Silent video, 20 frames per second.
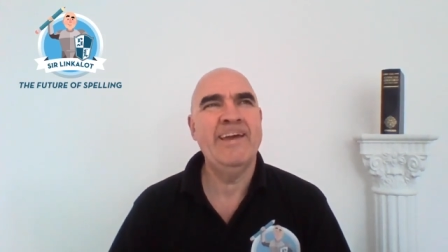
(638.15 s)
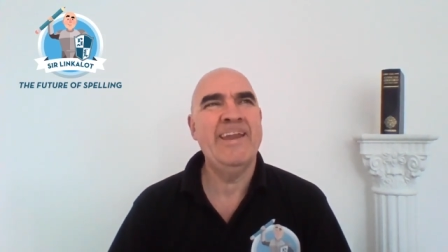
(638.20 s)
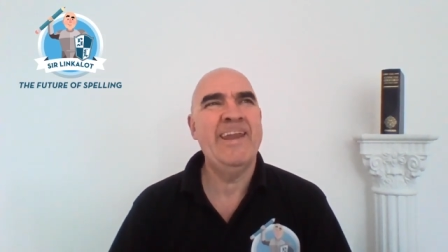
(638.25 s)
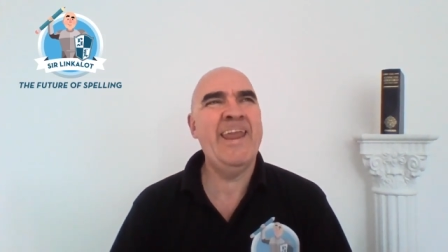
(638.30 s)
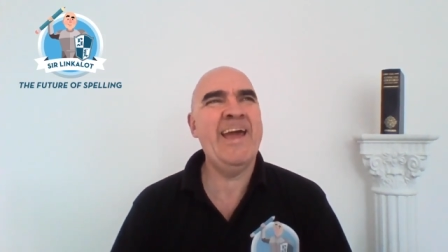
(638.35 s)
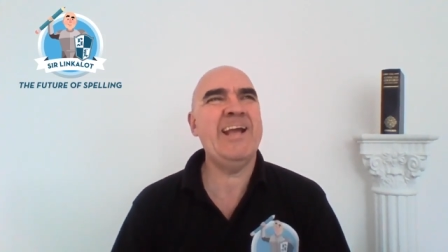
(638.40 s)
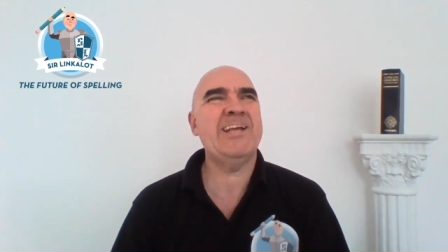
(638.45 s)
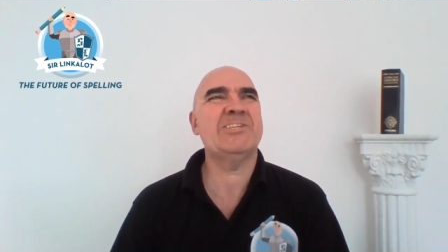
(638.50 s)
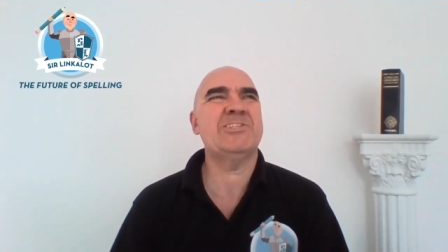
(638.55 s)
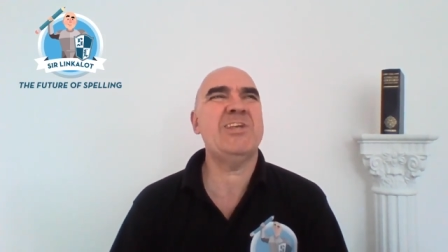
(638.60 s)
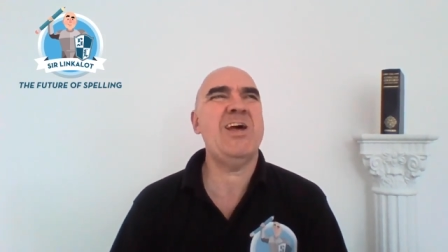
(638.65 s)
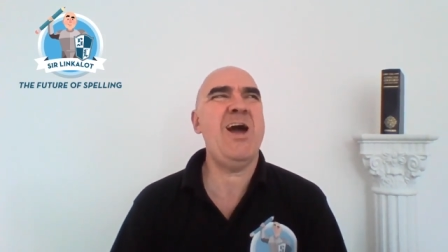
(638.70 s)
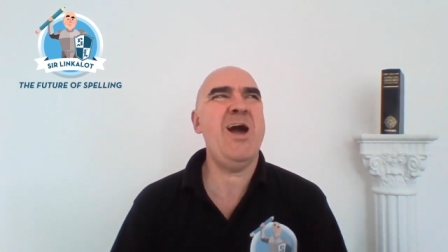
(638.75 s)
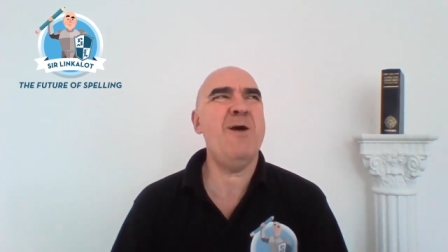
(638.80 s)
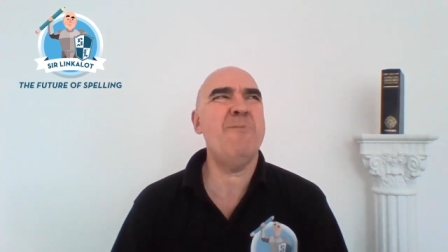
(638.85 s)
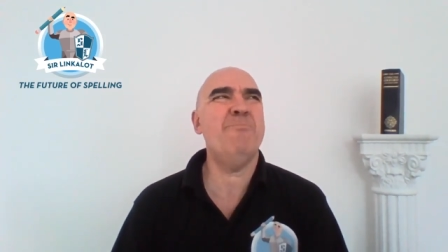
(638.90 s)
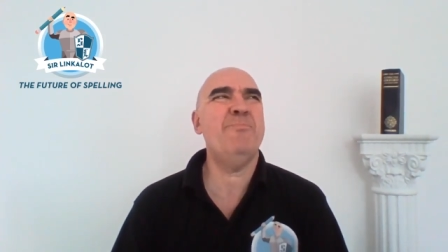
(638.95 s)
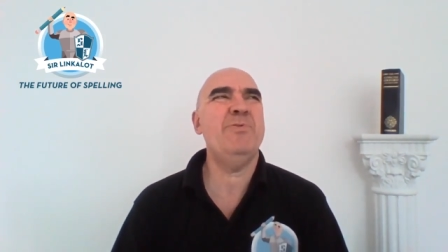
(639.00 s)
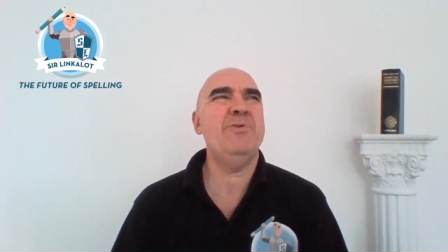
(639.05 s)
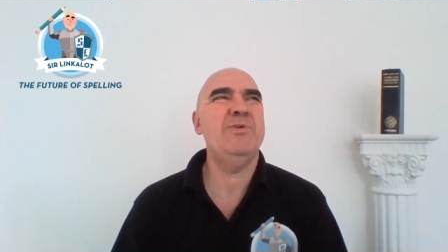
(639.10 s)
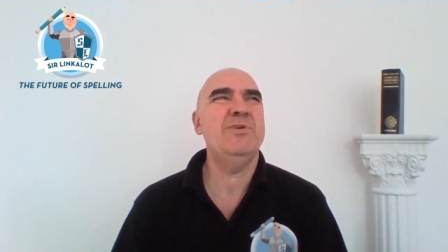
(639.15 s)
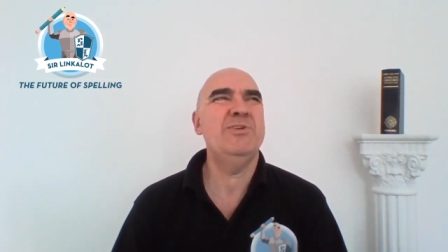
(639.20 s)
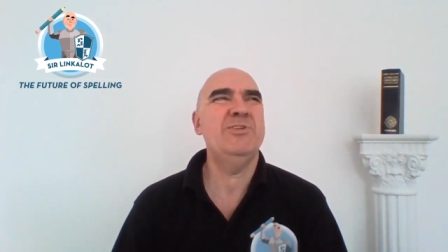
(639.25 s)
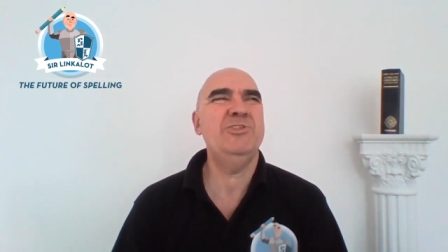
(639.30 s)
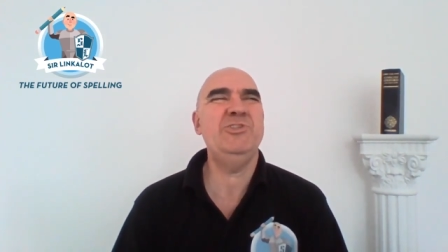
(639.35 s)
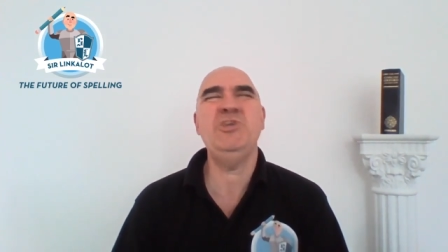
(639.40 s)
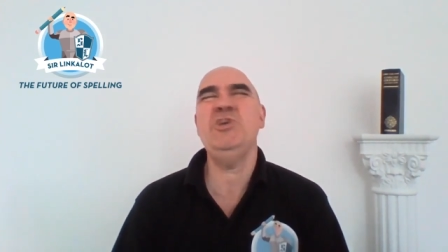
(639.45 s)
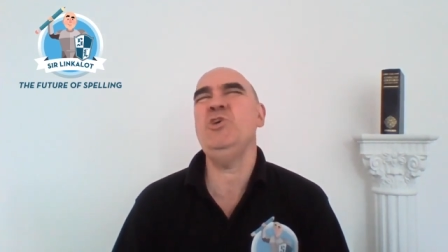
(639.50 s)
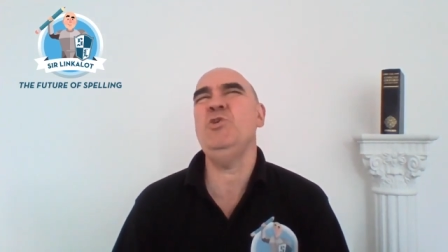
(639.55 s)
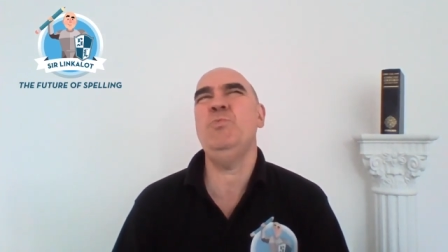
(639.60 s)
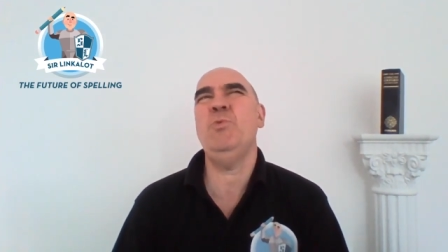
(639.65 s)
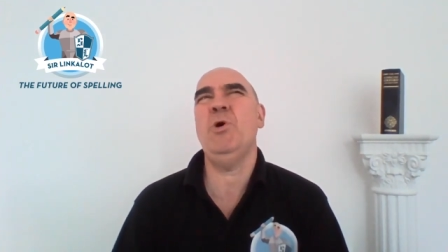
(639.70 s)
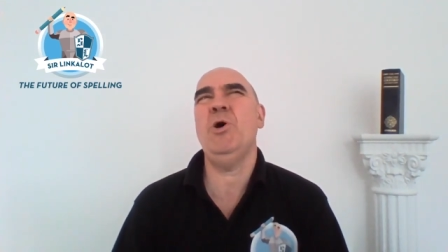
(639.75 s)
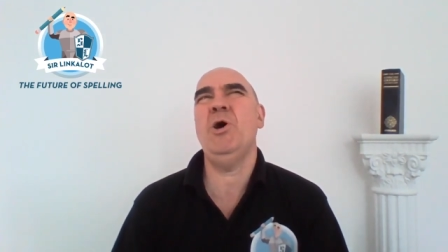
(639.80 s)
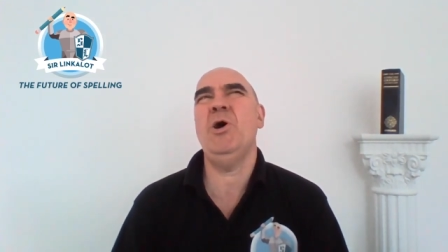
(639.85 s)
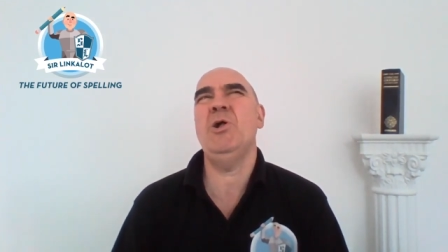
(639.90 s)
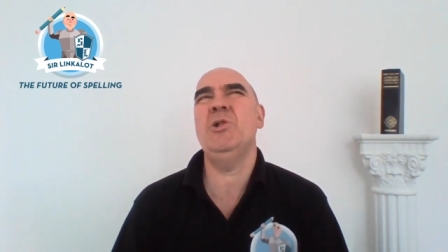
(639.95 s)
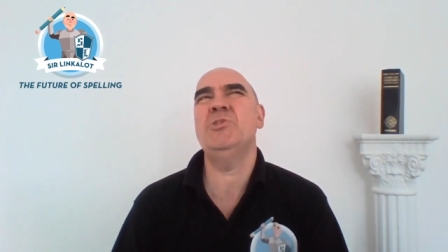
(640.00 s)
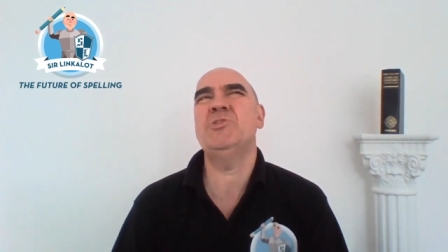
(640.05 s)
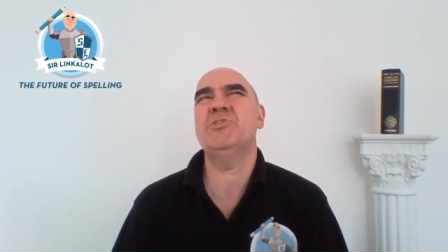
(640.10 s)
Next up, two
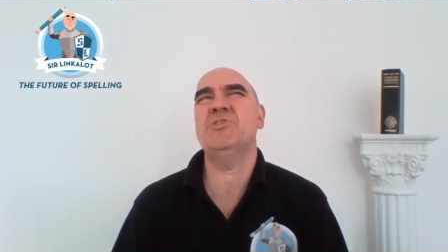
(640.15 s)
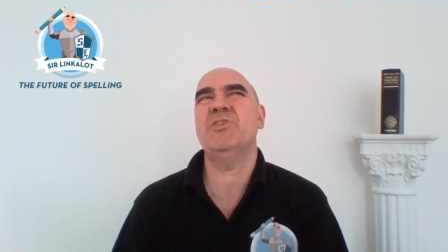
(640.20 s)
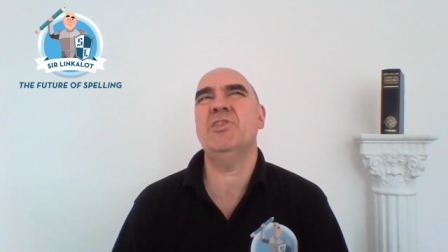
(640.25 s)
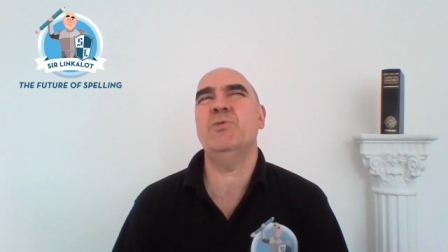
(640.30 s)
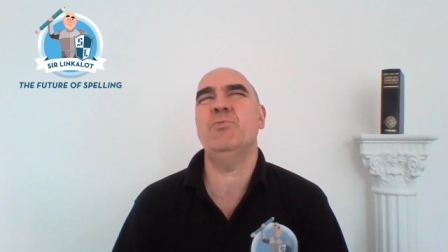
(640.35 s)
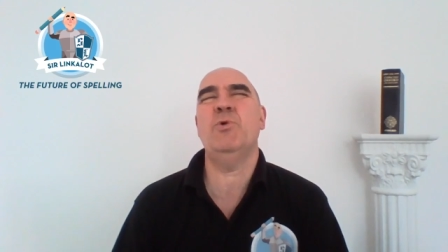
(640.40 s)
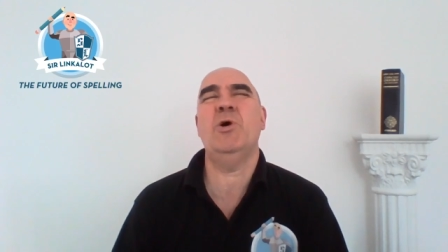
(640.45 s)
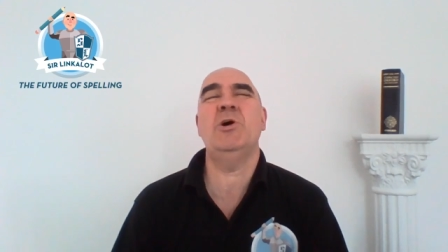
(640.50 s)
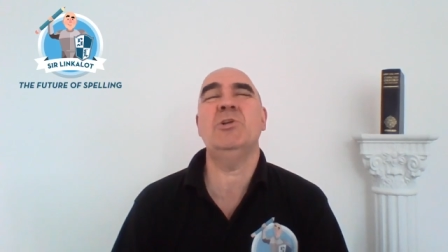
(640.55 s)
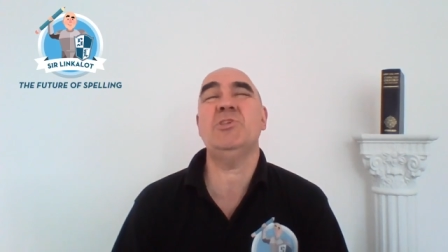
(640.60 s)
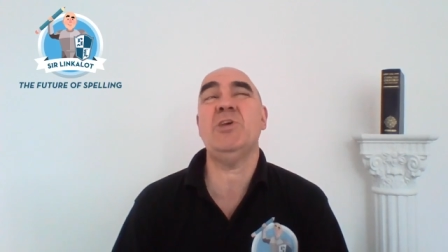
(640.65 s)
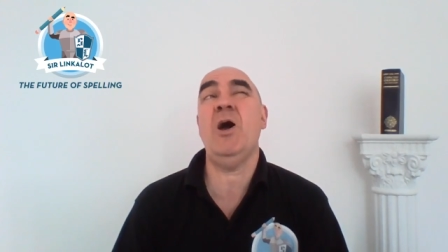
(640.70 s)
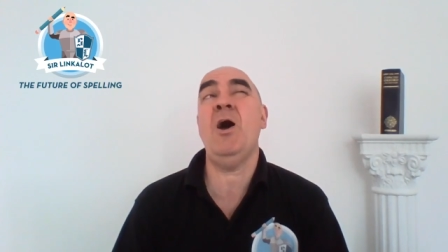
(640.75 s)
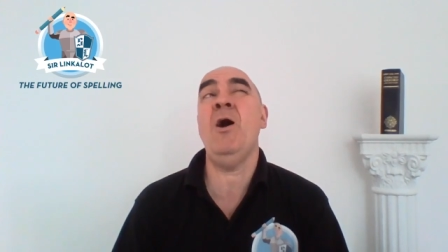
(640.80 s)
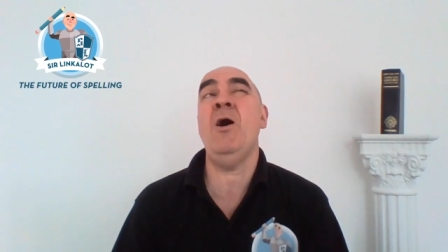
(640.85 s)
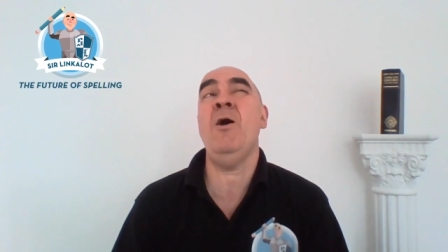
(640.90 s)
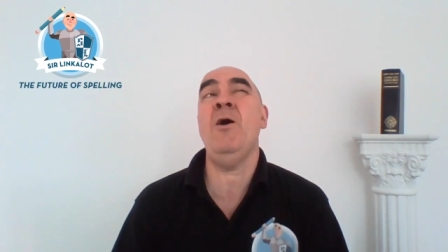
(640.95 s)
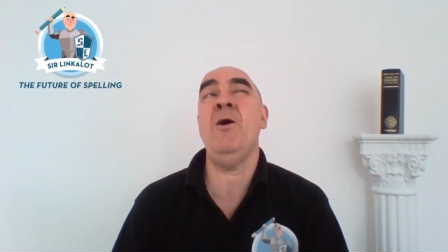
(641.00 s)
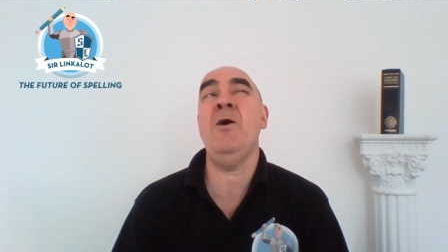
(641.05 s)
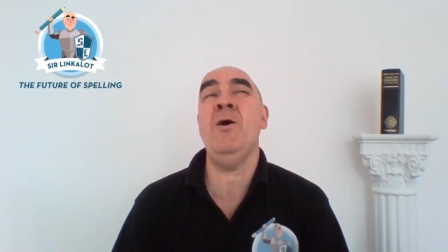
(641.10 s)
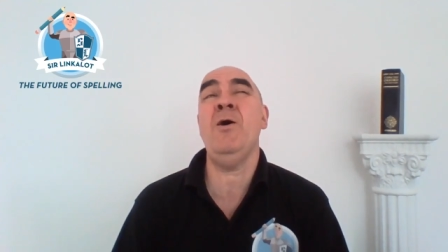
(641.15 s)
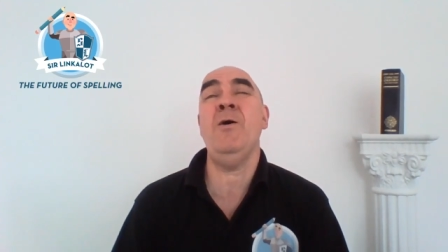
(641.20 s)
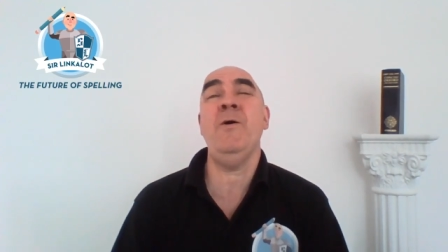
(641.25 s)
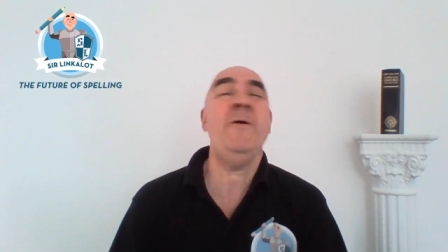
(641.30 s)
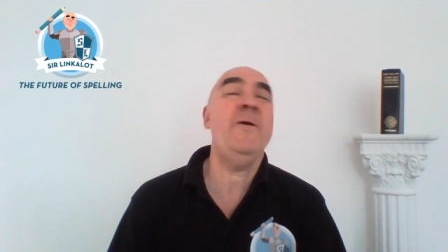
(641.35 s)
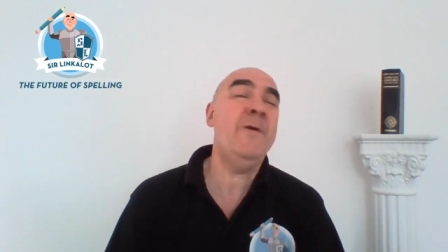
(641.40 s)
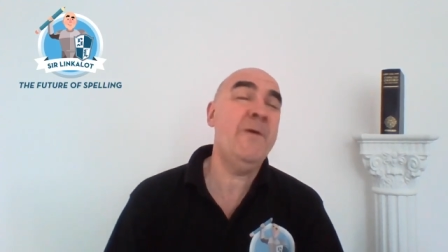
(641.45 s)
words. The words are...